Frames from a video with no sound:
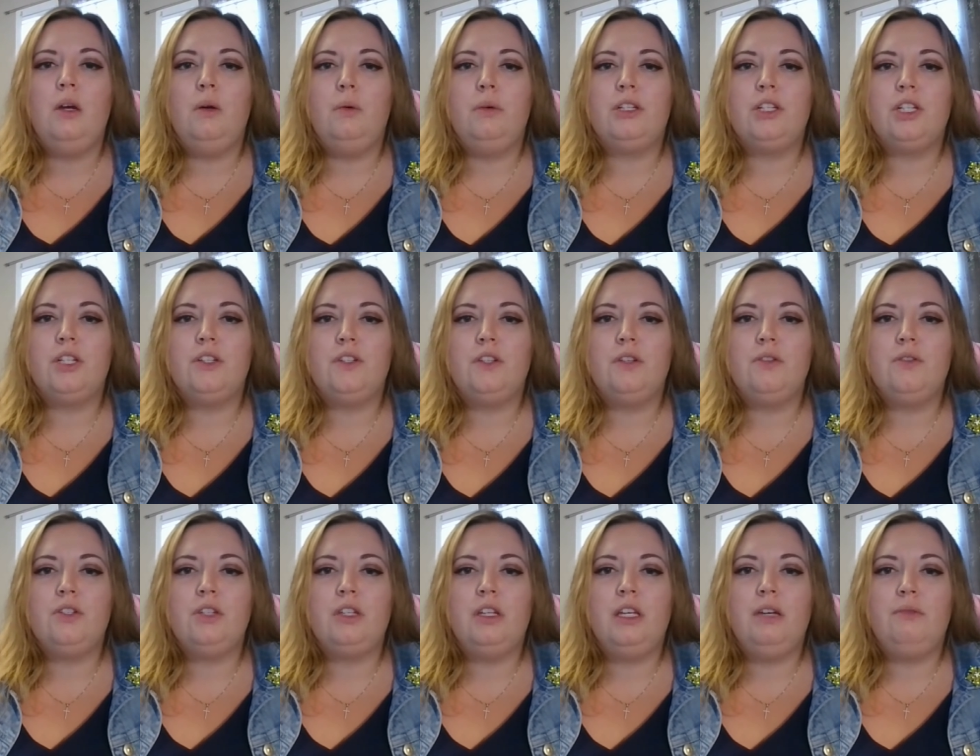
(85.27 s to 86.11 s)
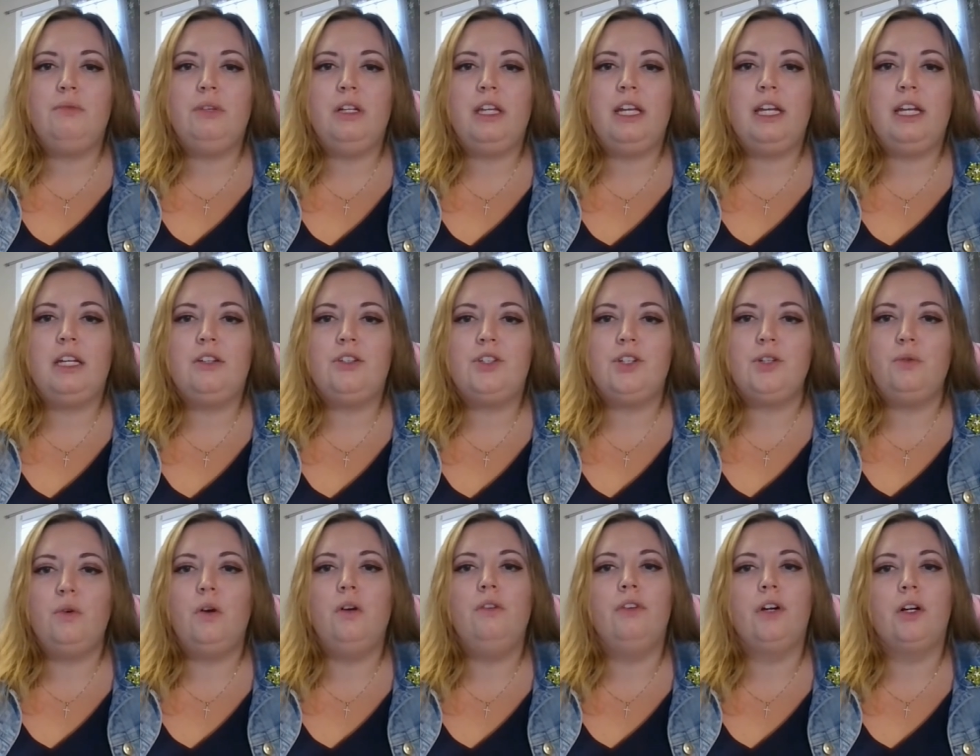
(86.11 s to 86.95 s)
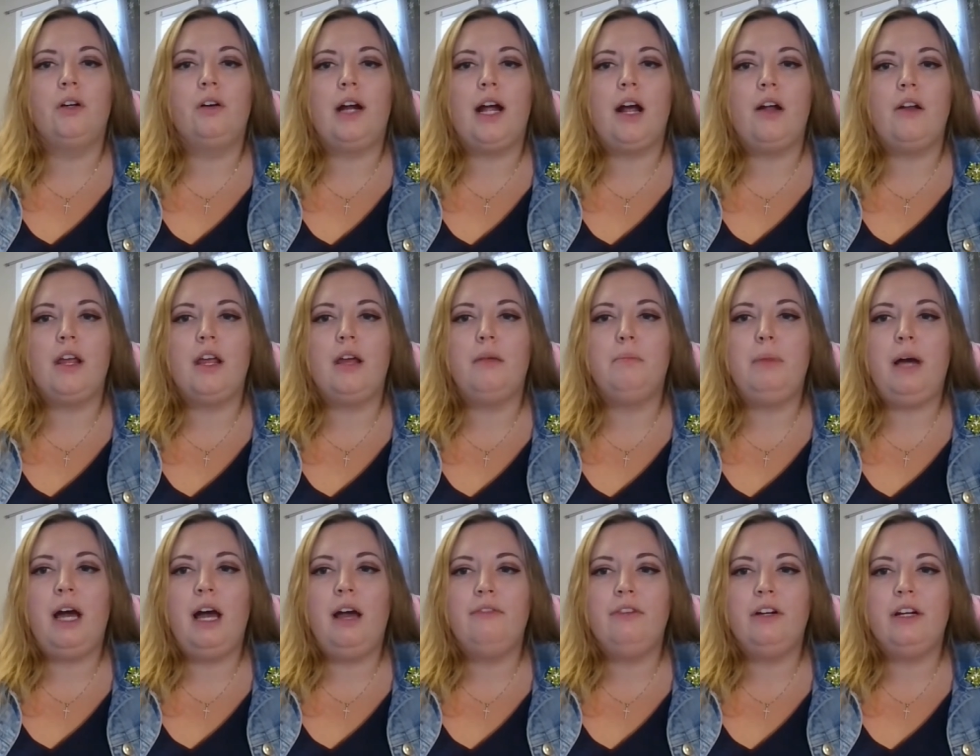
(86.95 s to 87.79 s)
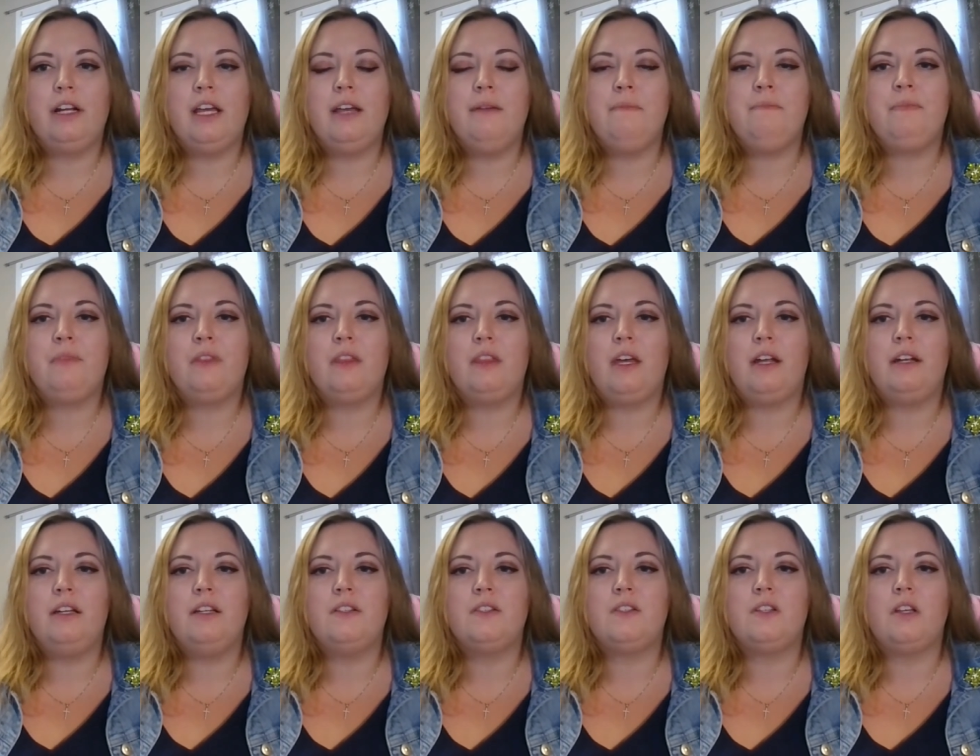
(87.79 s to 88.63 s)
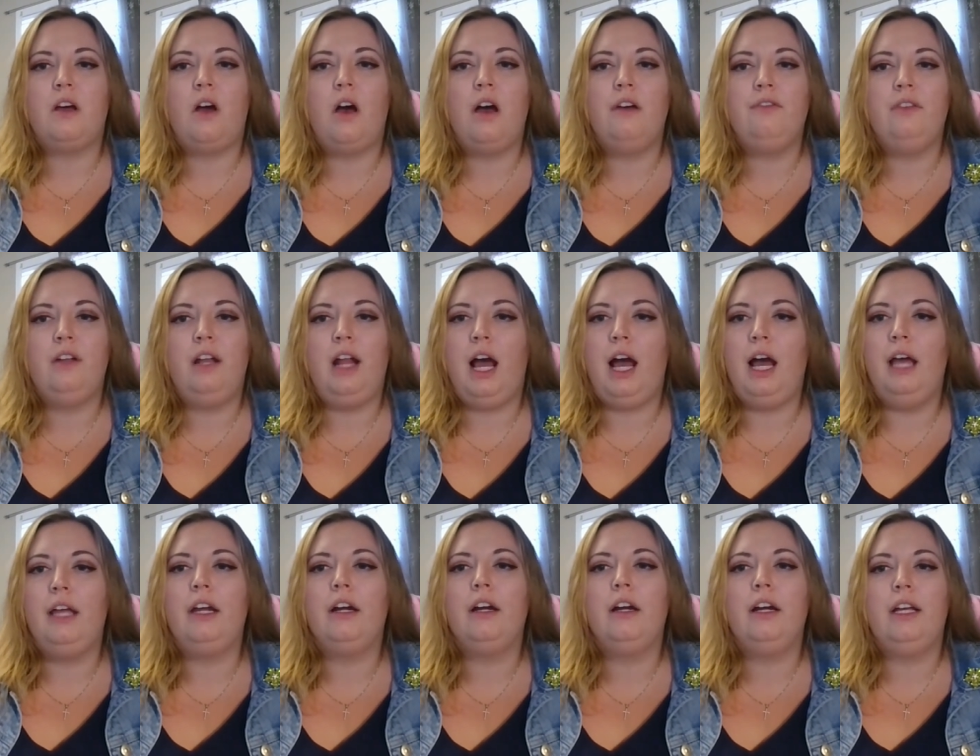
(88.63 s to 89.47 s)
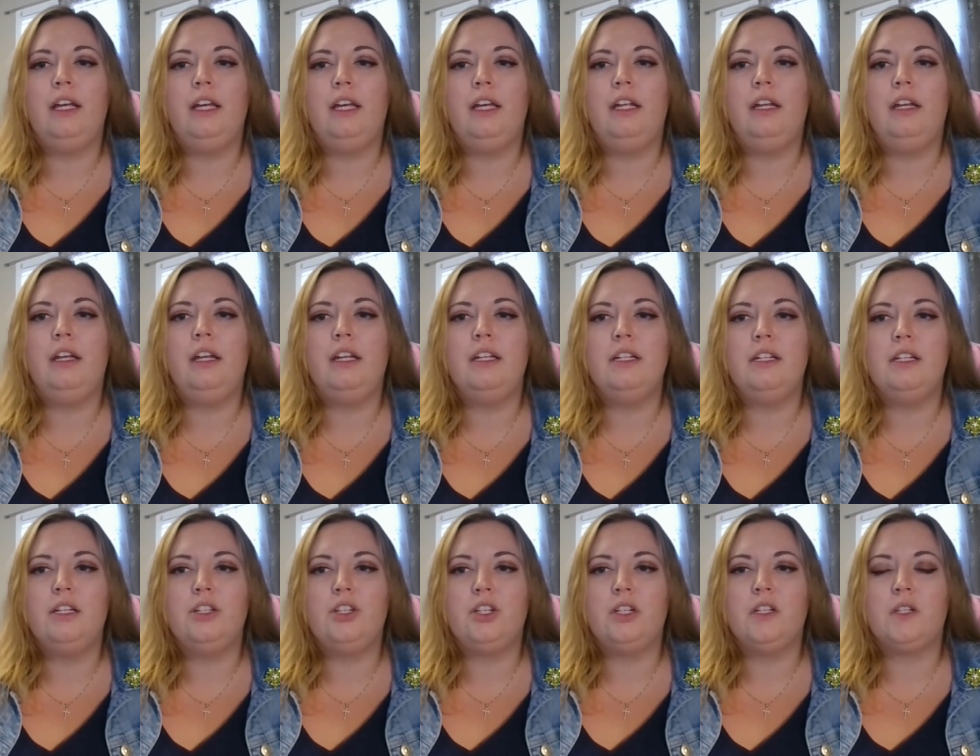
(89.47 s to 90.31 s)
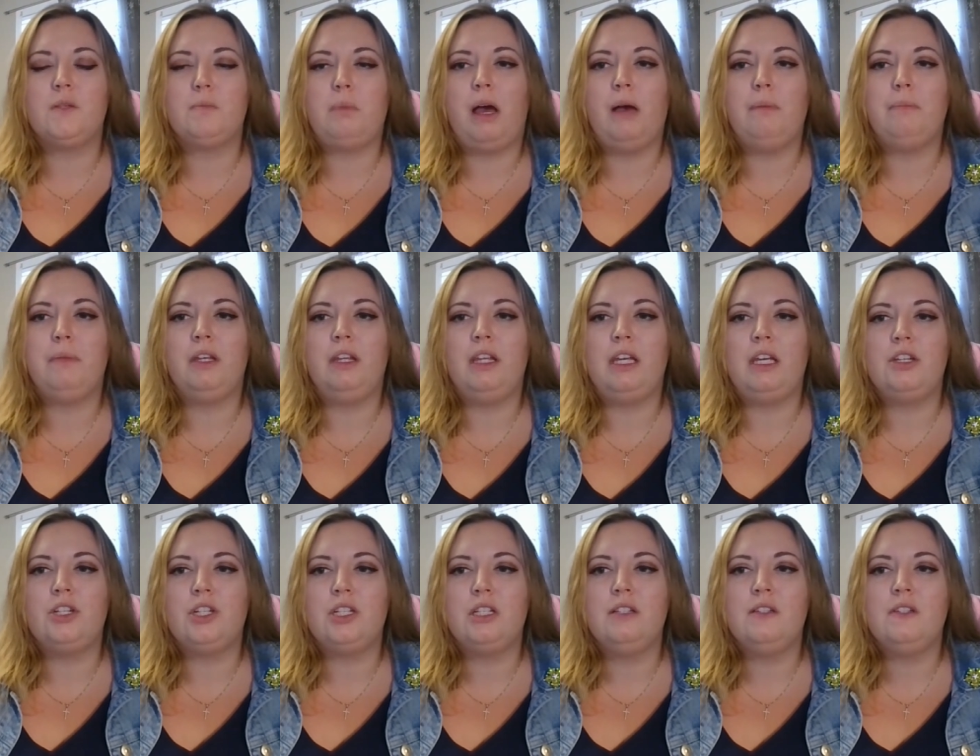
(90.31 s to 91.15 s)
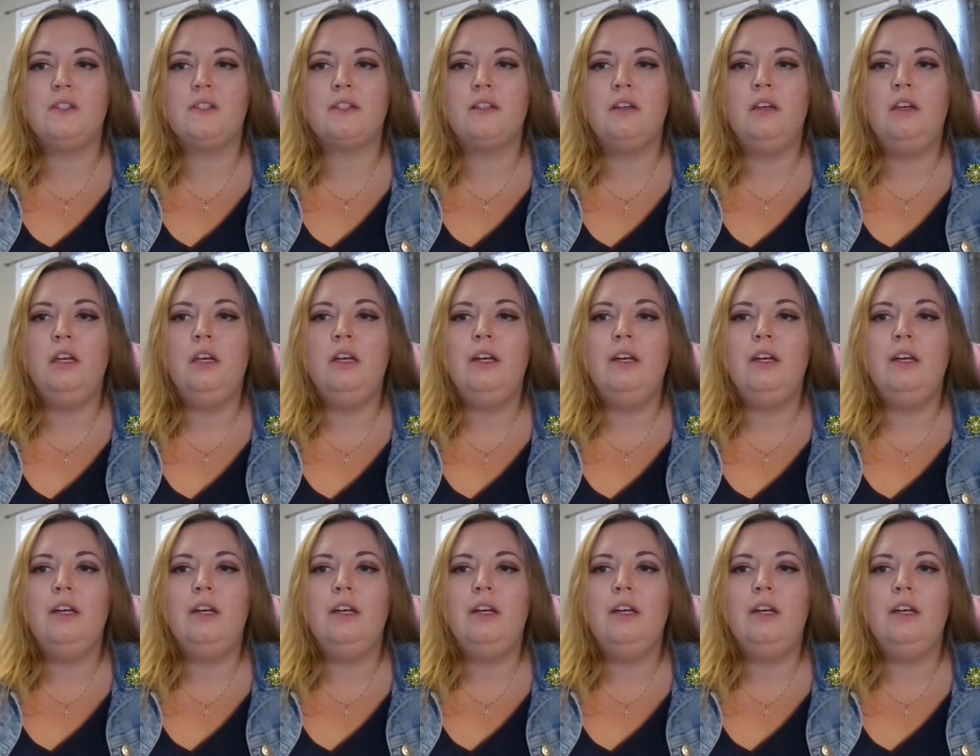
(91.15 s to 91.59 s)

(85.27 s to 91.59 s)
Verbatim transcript: which is usually related to overcrowding and poverty that is often higher in Indigenous populations.